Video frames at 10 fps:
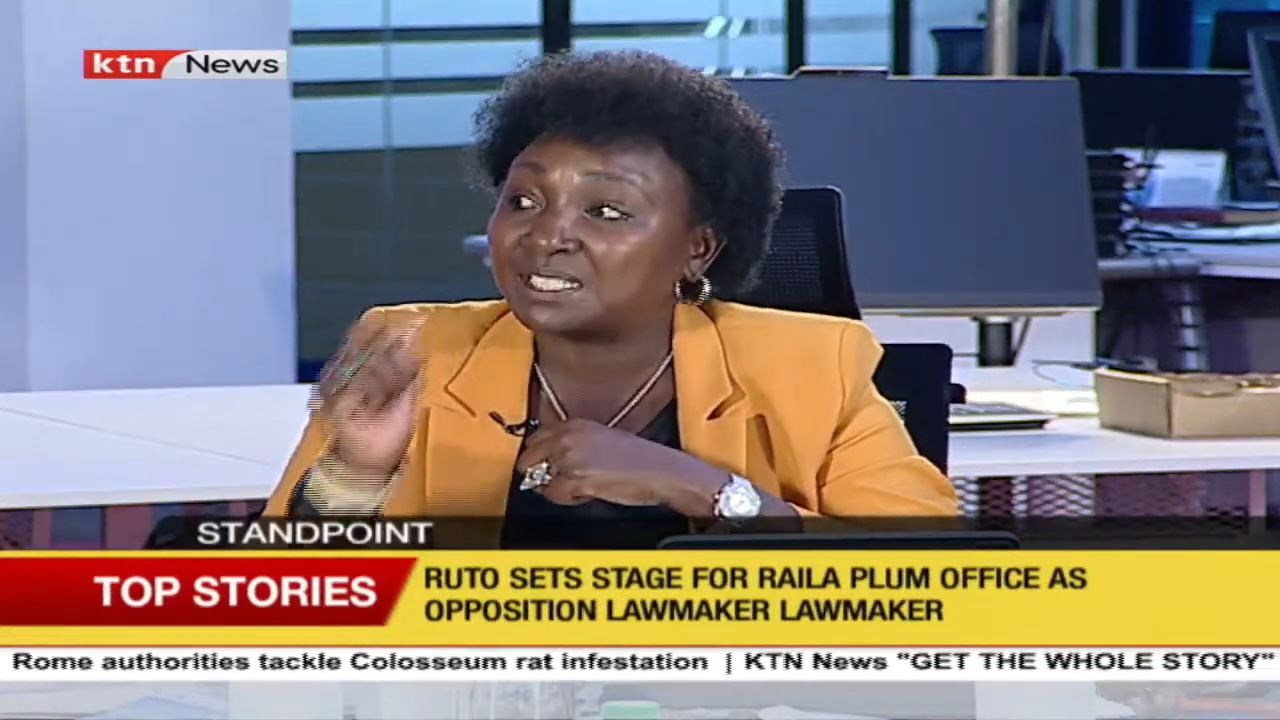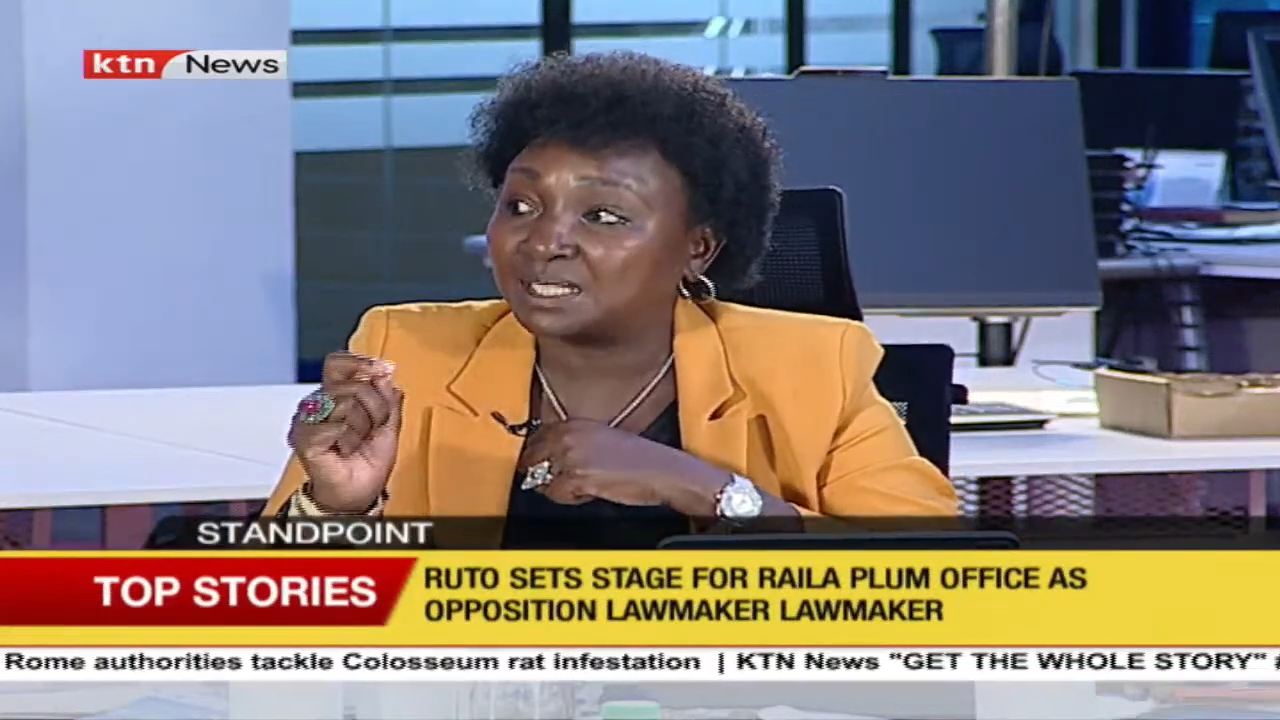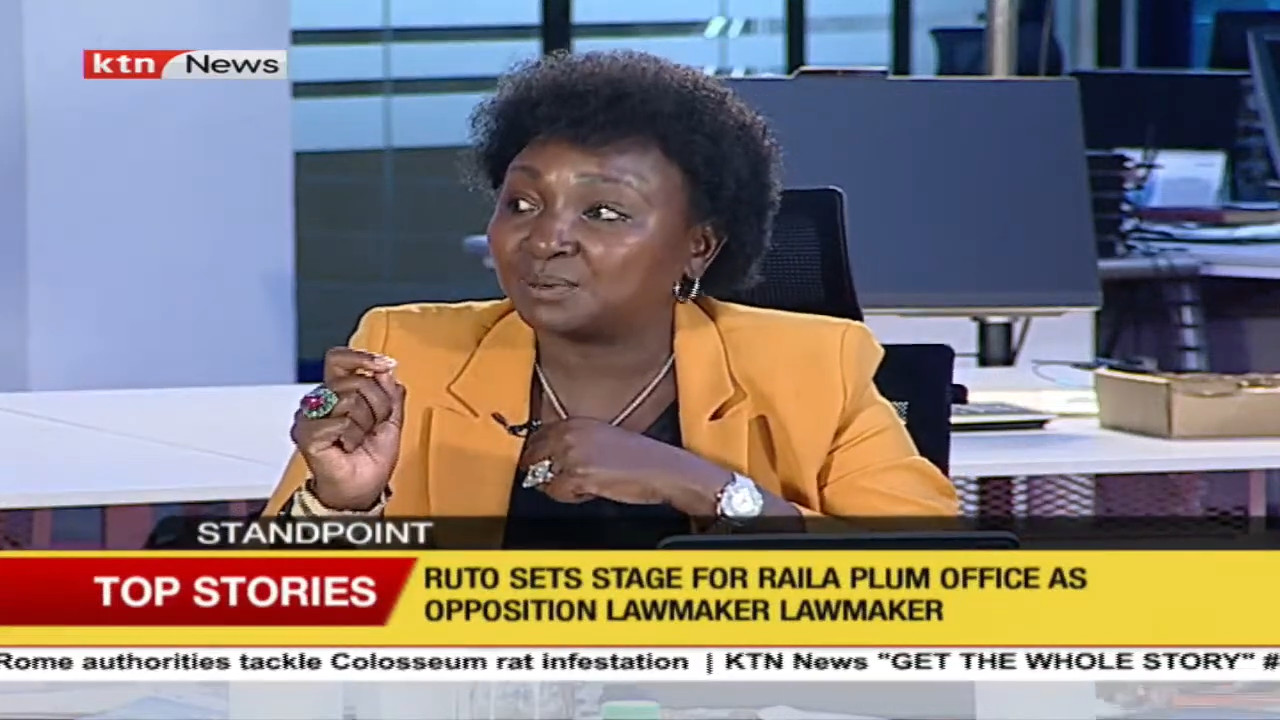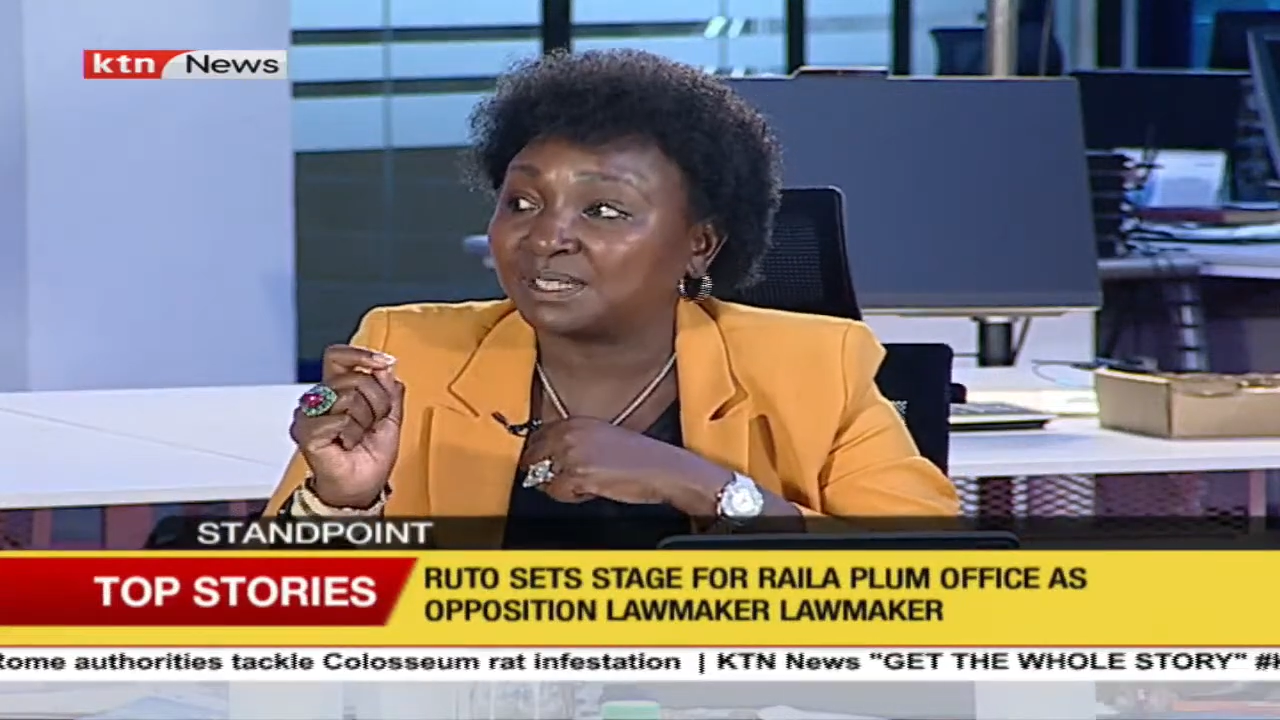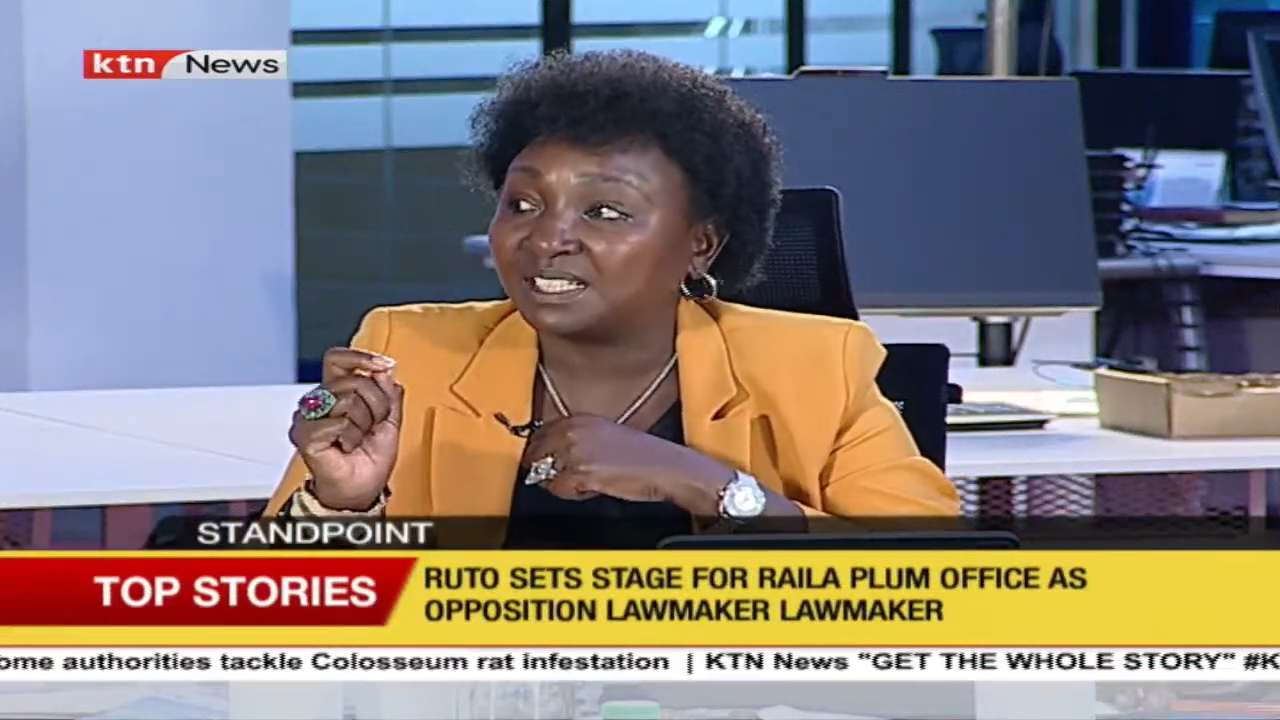
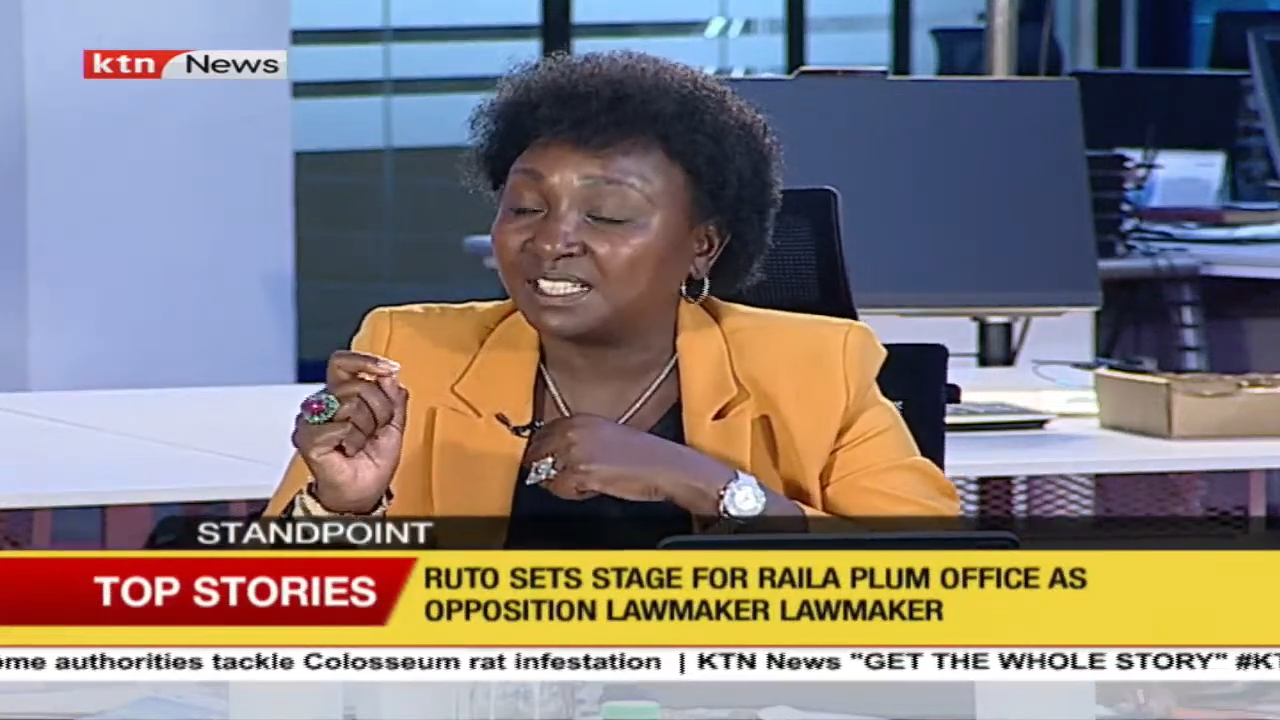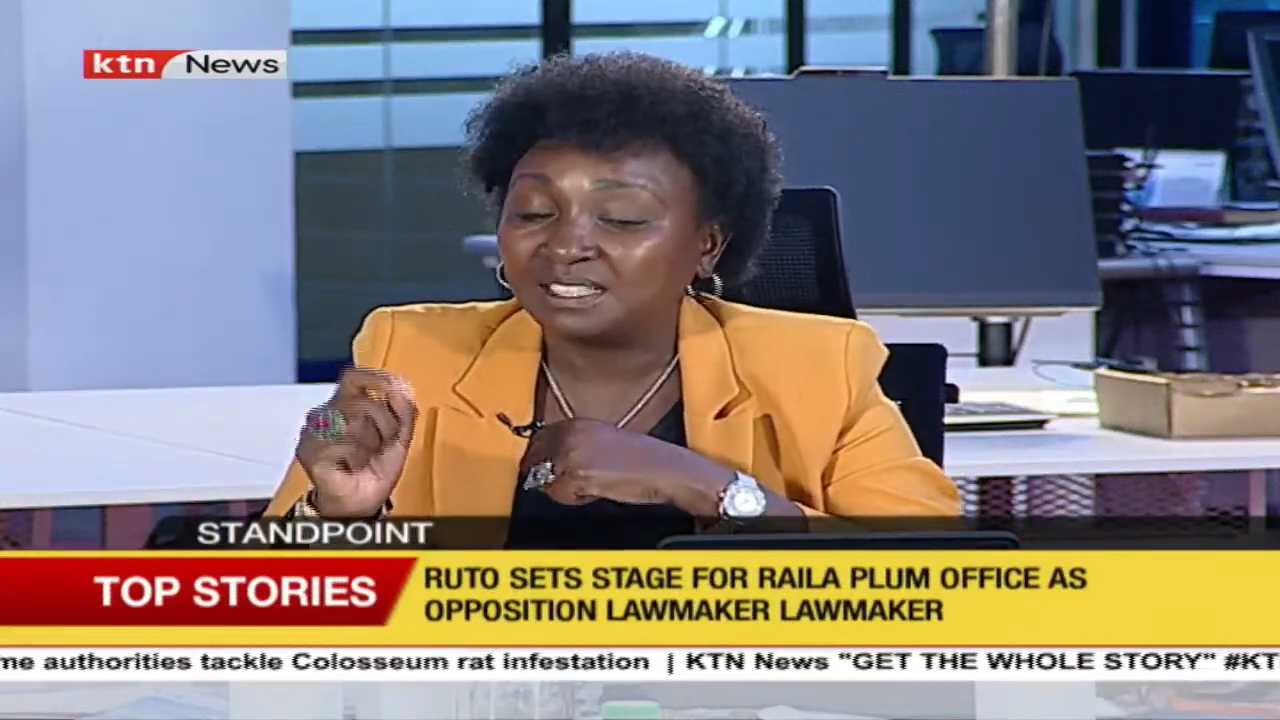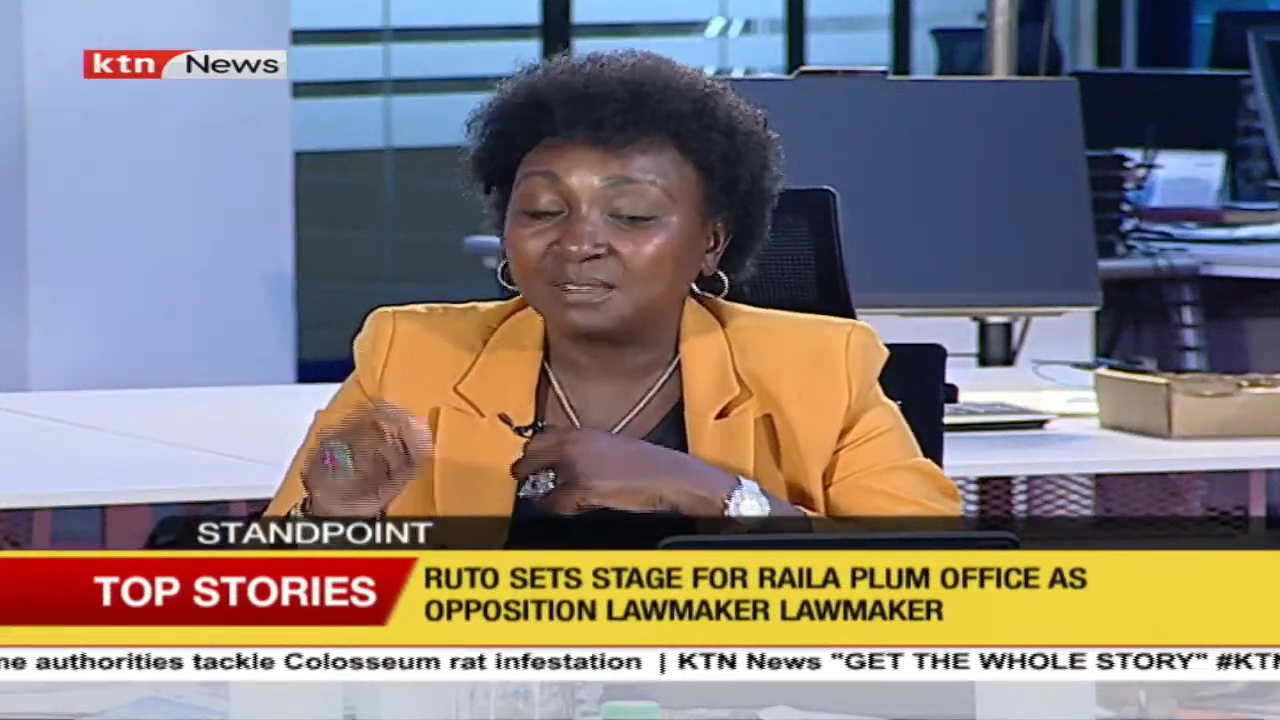genuine